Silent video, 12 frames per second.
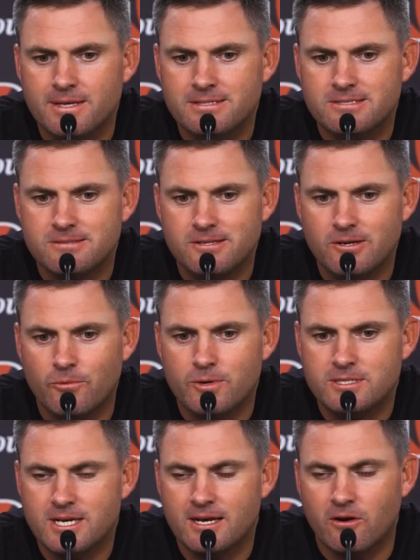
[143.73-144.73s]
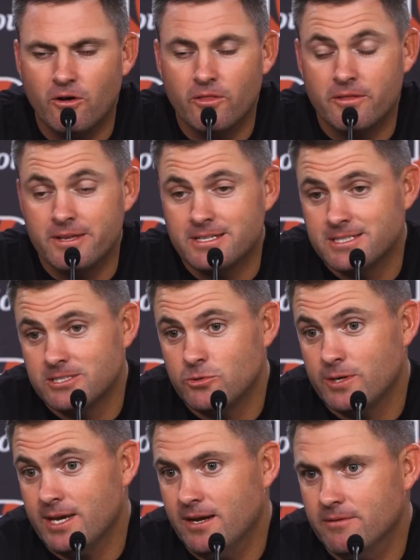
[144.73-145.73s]
That's, you know, we take all the things into
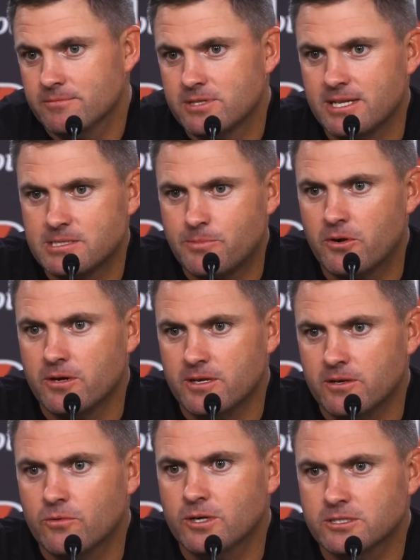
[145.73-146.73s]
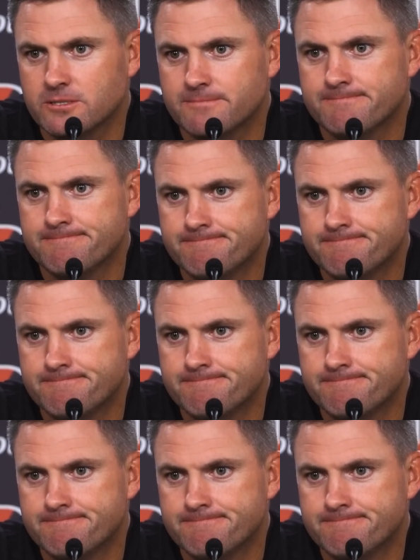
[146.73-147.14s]
account, so that's part of the equation.